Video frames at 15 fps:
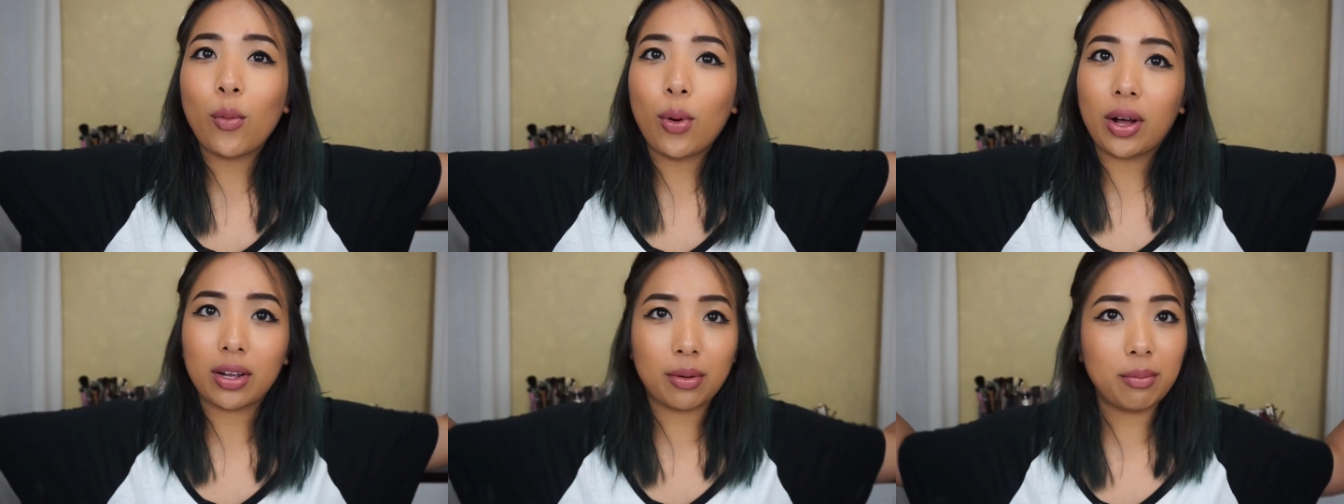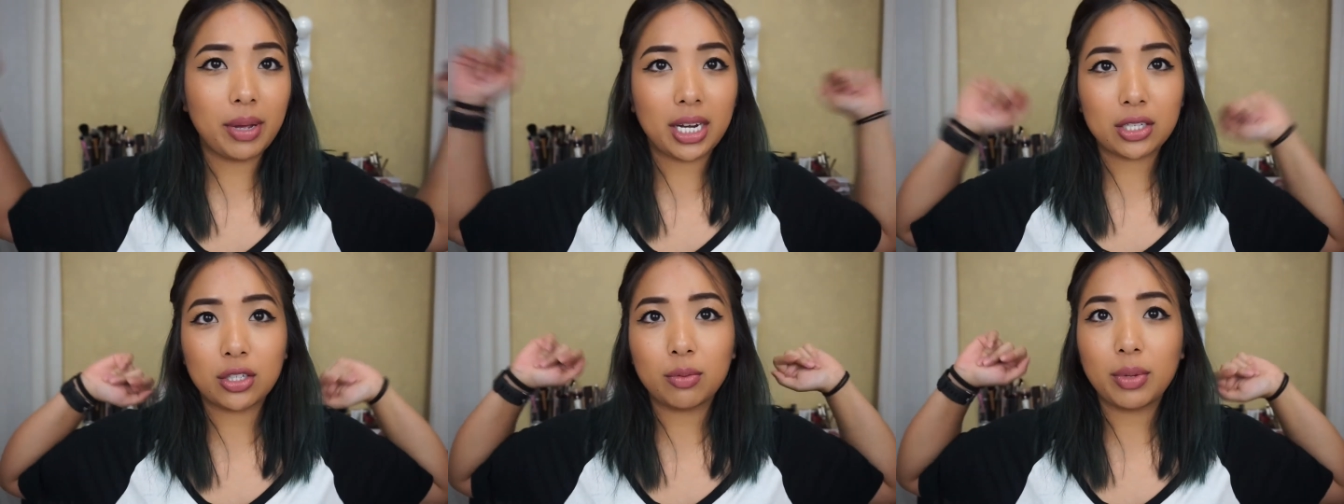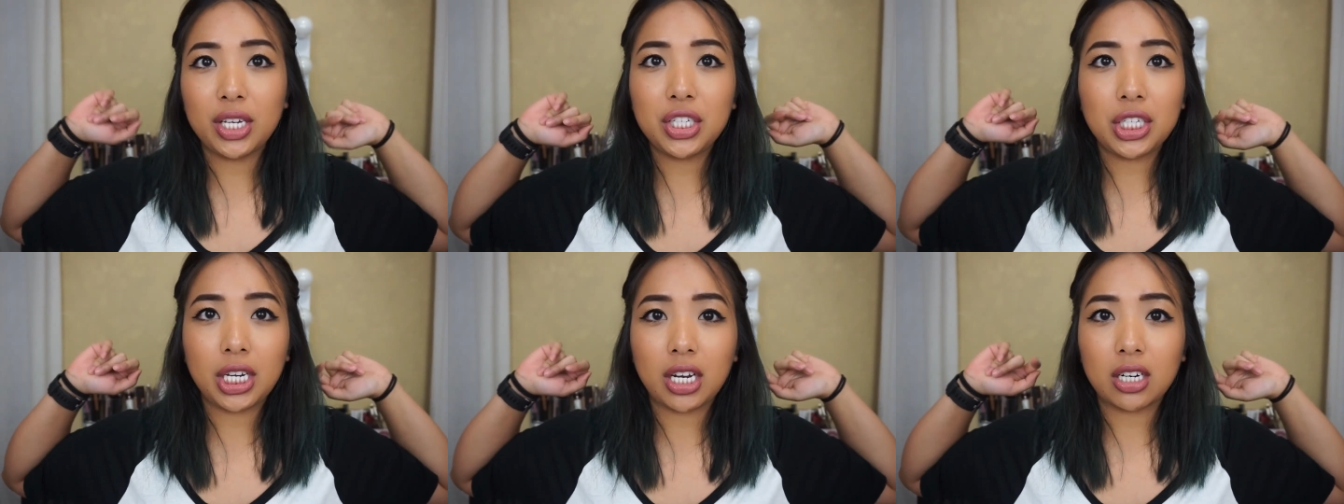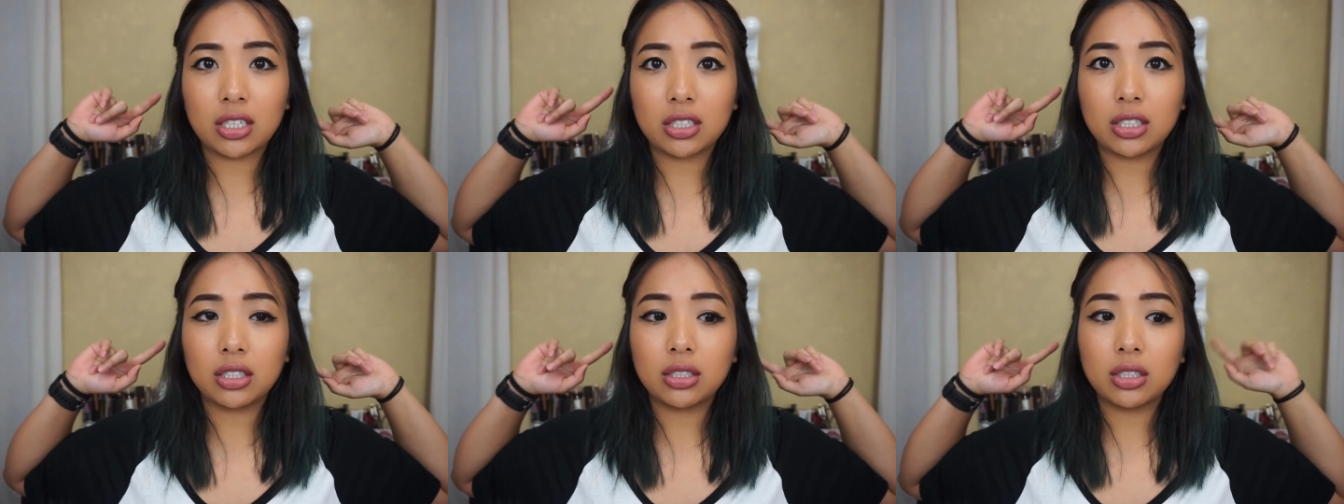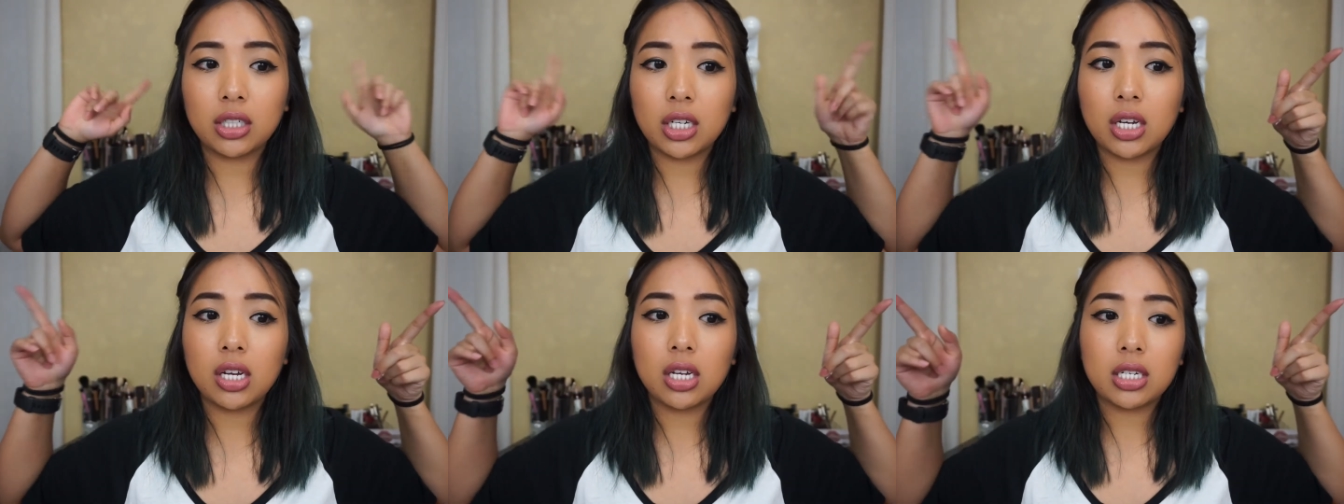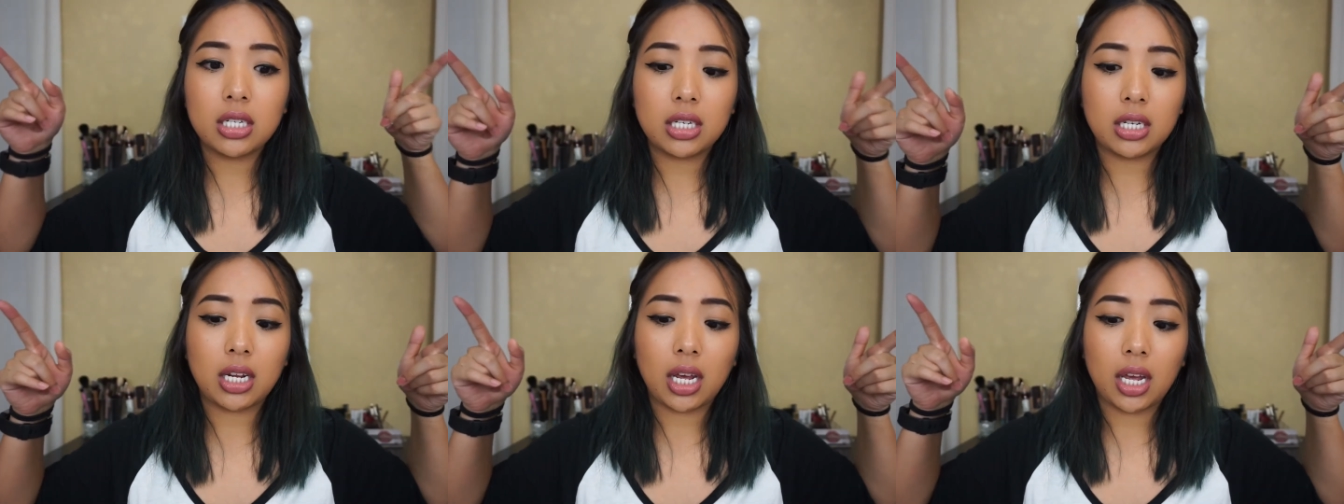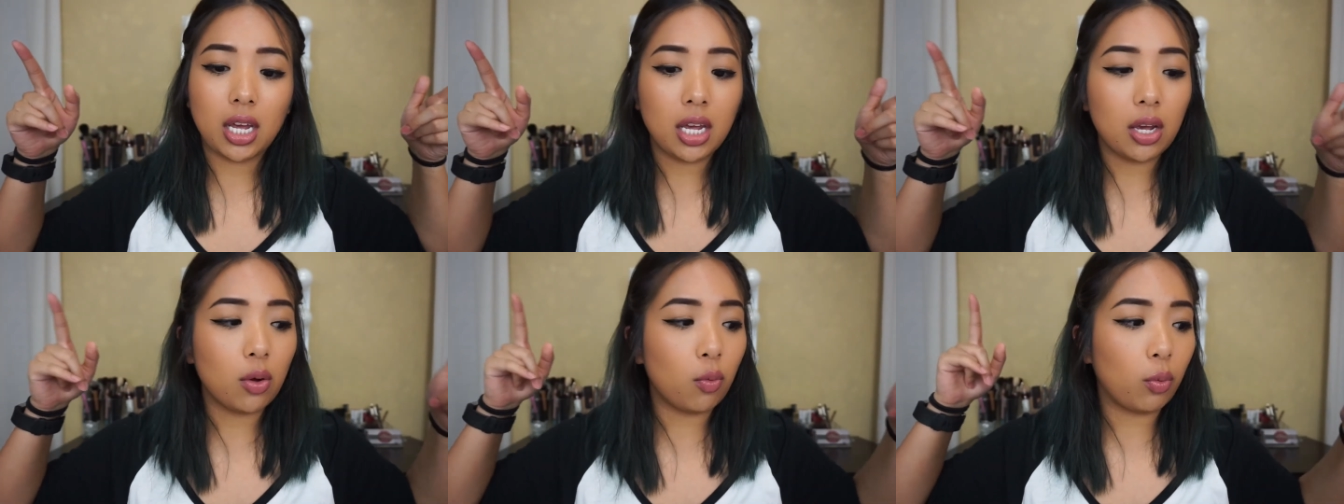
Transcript: Welcome back to my channel. Today